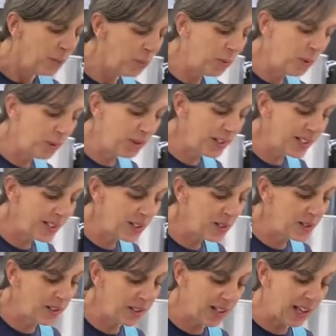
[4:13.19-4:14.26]
We'll
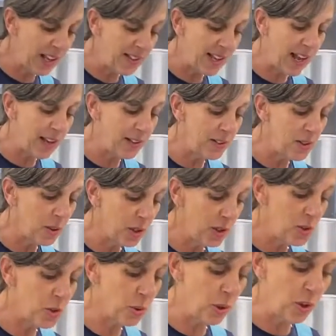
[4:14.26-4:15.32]
get that under
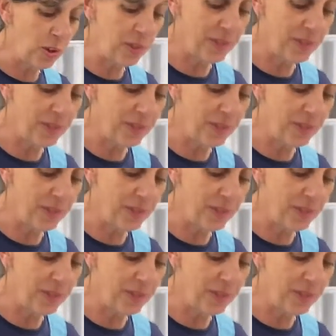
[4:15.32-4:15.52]
control.